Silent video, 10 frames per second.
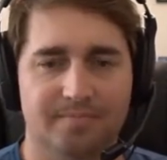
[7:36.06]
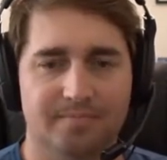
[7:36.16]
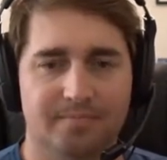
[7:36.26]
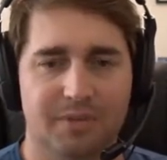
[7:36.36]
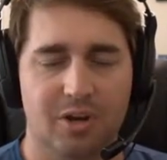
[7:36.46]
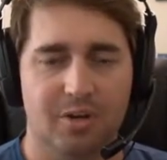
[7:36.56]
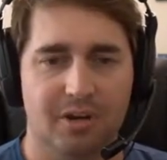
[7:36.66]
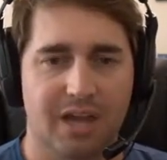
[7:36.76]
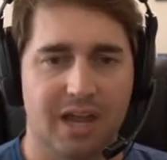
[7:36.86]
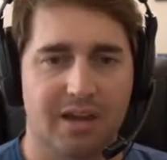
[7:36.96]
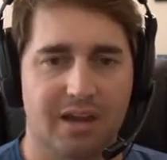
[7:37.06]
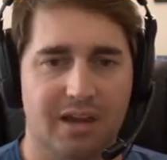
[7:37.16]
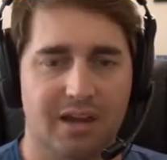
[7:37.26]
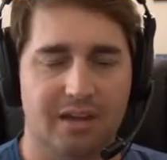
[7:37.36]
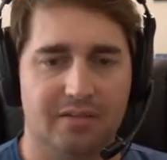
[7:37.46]
You know, and again,
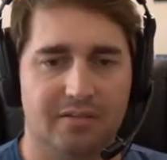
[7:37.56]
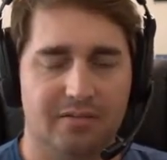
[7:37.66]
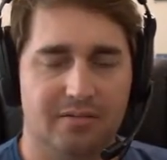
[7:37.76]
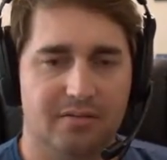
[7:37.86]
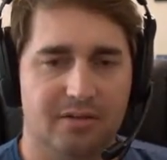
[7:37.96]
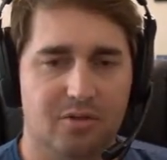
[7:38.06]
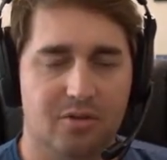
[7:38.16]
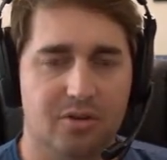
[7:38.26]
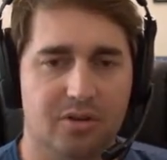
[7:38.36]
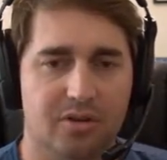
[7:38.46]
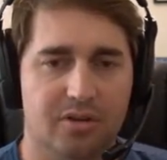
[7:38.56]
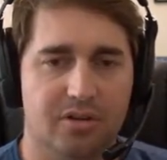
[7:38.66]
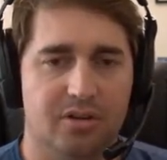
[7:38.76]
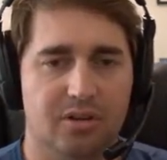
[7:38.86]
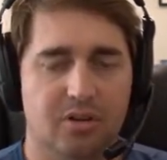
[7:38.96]
you
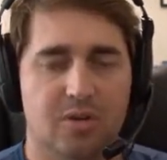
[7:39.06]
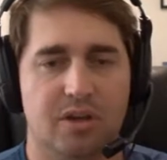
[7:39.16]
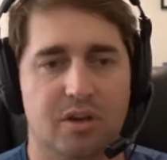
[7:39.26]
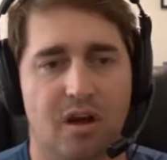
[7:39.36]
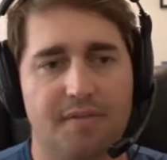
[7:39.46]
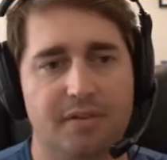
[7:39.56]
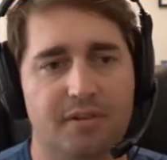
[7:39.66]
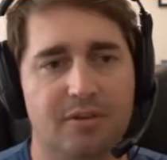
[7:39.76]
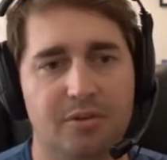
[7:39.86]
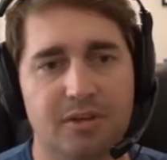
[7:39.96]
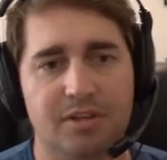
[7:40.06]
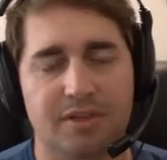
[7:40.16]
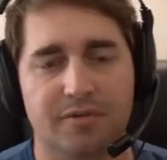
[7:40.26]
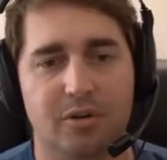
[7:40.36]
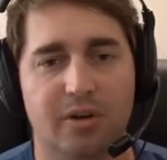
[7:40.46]
can obviously do this if
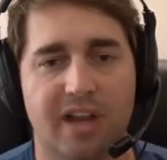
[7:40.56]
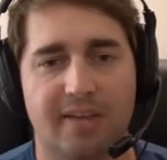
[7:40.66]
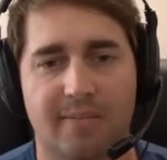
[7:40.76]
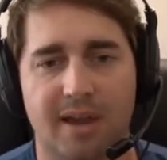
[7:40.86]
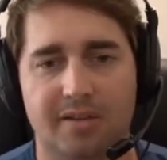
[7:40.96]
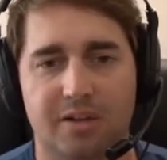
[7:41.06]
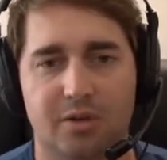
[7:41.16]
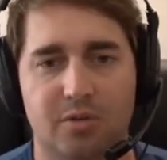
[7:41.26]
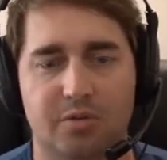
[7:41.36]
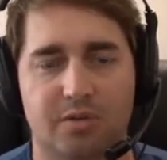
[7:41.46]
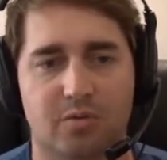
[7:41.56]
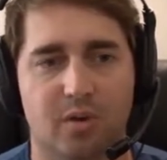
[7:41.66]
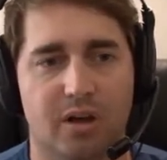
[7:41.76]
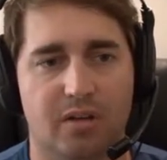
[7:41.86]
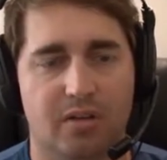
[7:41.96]
you don't have max heroes as
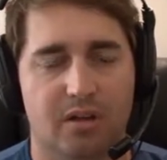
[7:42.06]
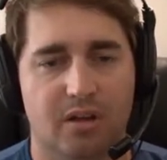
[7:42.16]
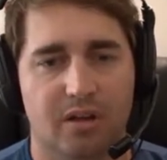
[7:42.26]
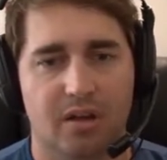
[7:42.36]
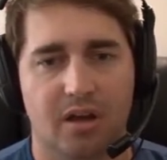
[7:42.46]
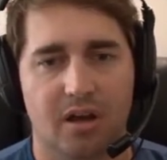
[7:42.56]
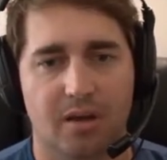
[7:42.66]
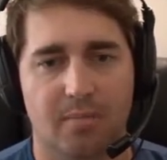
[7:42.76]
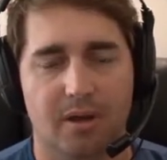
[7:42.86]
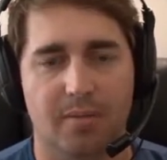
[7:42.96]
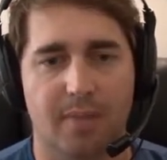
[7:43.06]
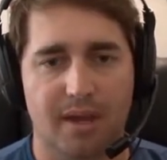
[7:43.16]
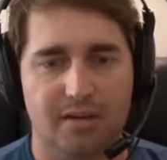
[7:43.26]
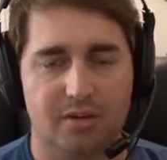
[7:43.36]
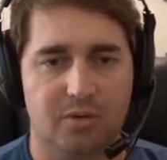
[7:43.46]
well. But in my
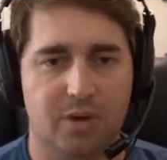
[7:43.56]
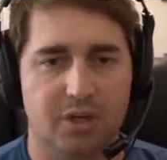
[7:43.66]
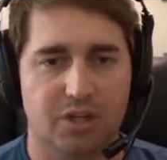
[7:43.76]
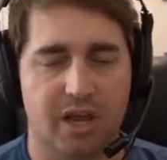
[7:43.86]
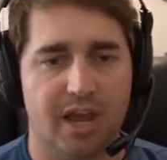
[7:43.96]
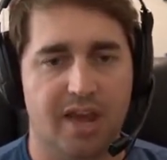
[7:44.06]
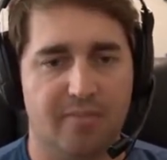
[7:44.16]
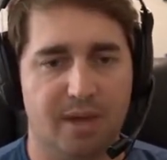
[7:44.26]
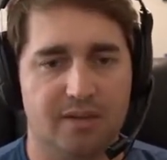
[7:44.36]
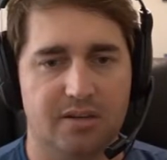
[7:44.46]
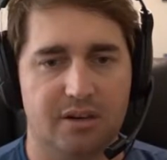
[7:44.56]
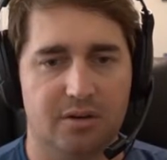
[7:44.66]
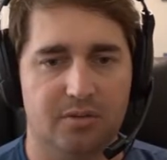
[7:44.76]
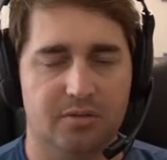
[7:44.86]
situation, I have max heroes.